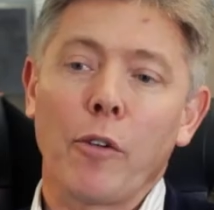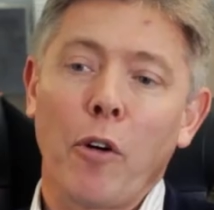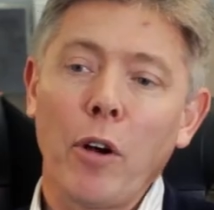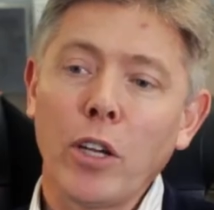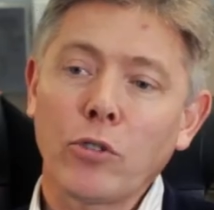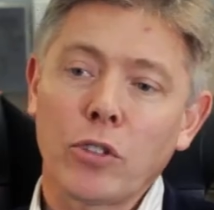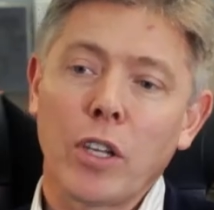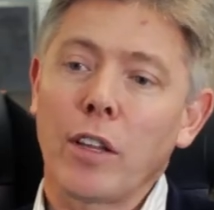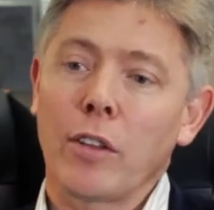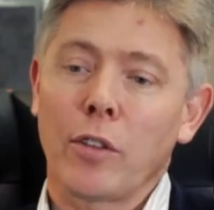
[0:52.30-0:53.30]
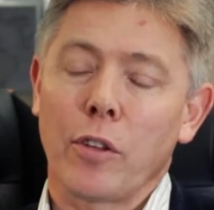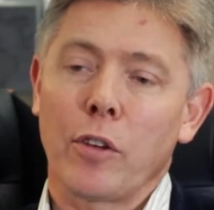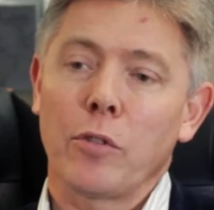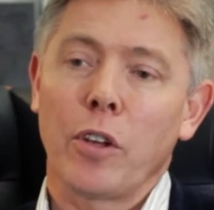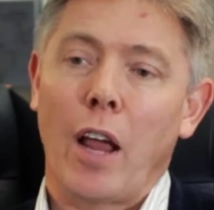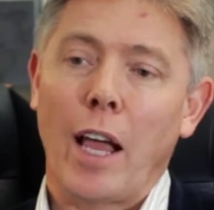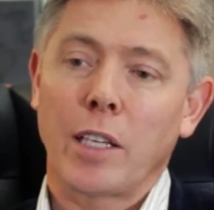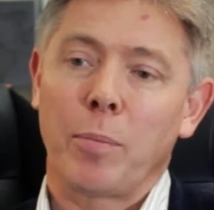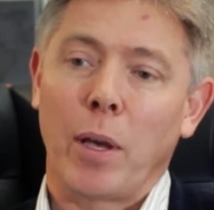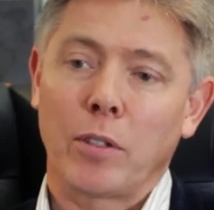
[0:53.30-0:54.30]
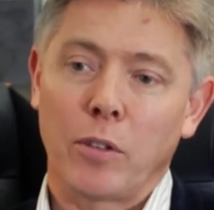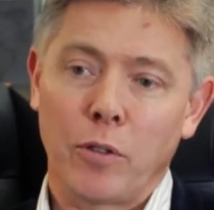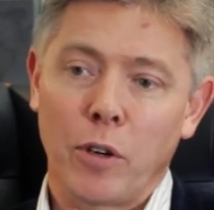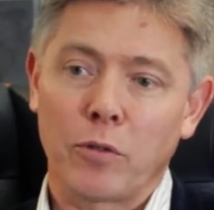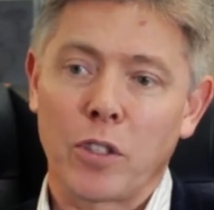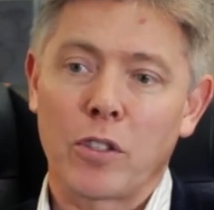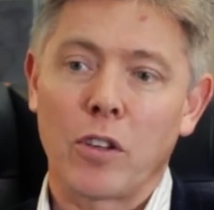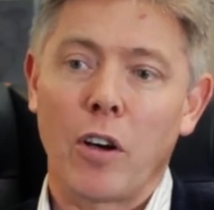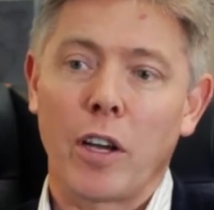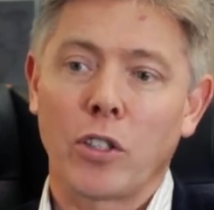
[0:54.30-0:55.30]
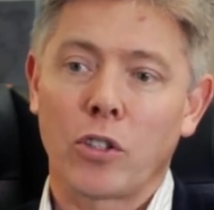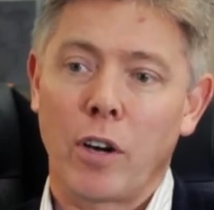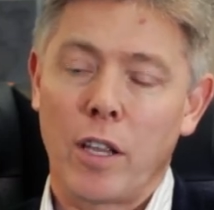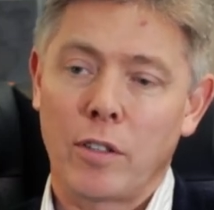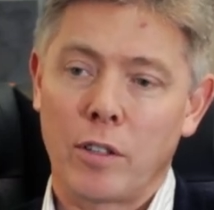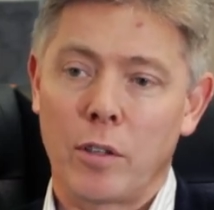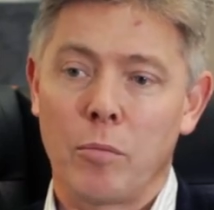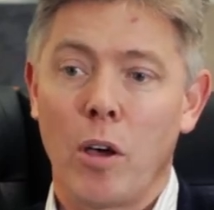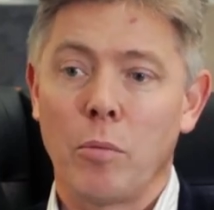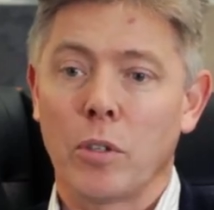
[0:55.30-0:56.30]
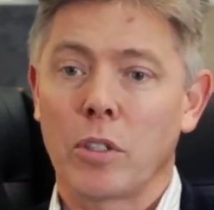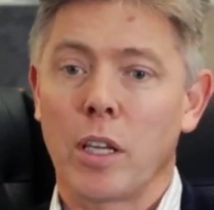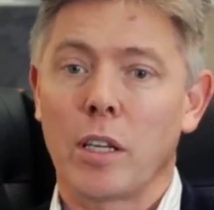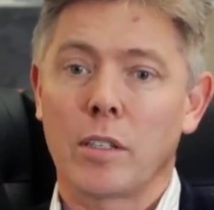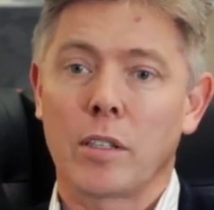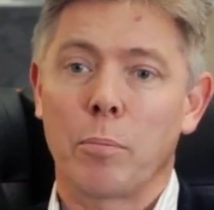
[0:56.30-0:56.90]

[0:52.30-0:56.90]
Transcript: very interesting uh, you know, aspect of, of design trends at the moment is the